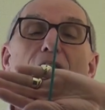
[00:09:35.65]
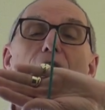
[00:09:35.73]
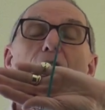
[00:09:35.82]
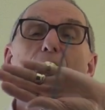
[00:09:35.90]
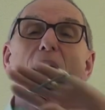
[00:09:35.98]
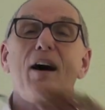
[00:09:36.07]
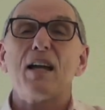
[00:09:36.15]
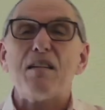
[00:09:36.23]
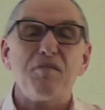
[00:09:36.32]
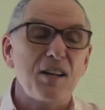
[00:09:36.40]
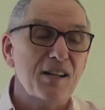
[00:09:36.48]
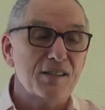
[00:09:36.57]
I've got about eight
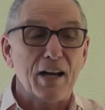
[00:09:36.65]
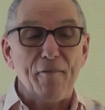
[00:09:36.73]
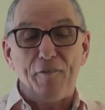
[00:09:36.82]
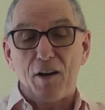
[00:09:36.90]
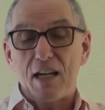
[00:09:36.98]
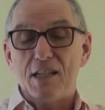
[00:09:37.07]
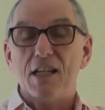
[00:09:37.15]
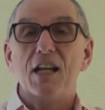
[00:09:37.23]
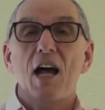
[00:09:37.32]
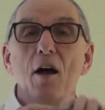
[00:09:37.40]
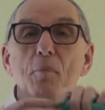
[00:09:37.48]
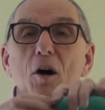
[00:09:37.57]
fingers inflated,
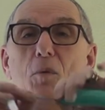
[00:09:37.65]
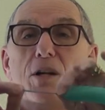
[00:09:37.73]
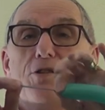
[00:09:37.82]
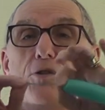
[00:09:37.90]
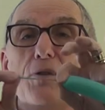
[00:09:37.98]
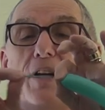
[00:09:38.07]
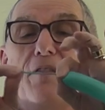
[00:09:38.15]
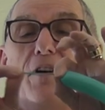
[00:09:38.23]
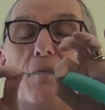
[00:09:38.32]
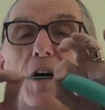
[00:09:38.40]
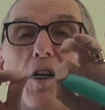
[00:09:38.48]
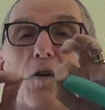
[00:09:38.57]
but I always do leave
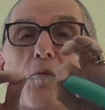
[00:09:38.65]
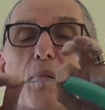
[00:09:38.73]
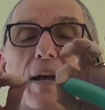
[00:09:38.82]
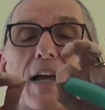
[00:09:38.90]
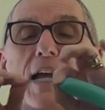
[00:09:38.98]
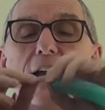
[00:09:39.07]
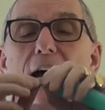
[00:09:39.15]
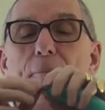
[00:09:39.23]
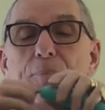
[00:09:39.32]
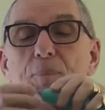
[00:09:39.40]
a, a long bit here,